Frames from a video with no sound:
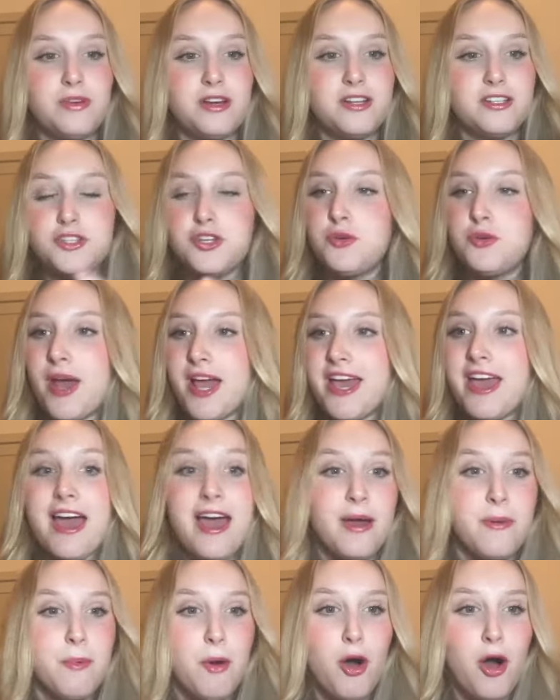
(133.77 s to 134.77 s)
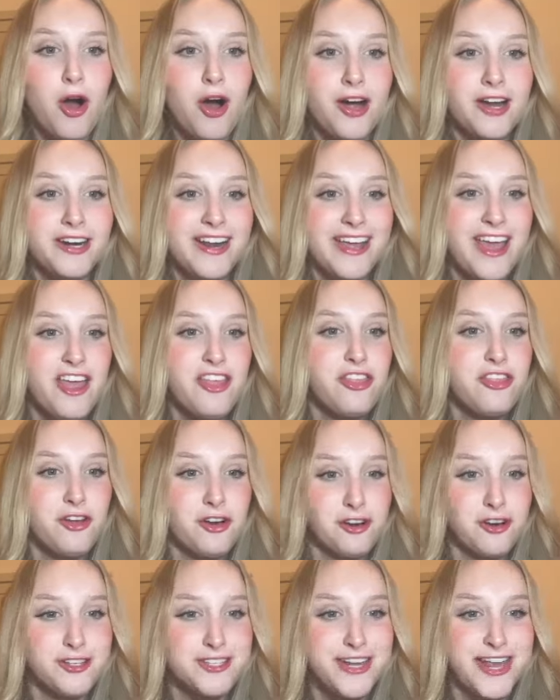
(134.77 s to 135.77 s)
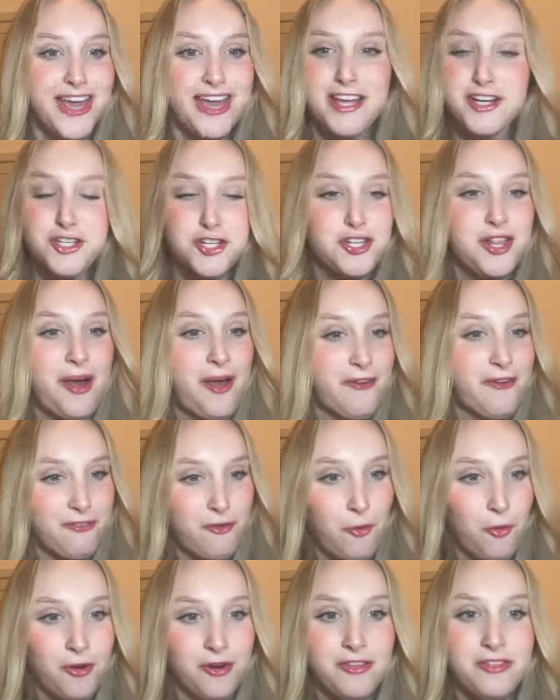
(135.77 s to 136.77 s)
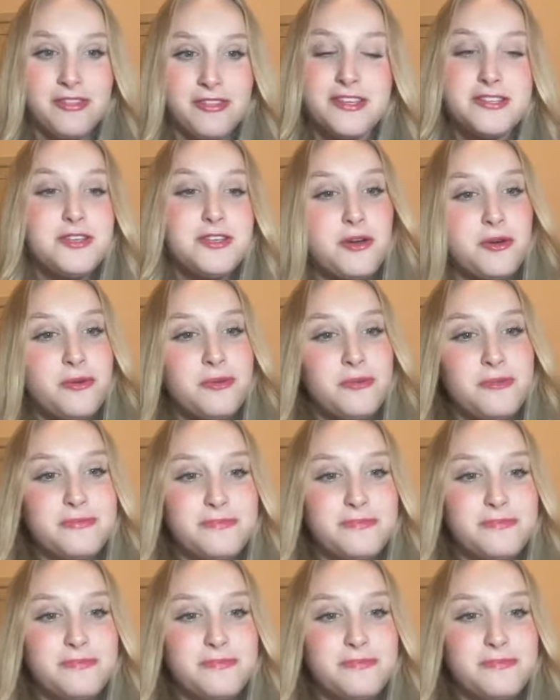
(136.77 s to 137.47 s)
2 a.m. on Thursday, July 4th, so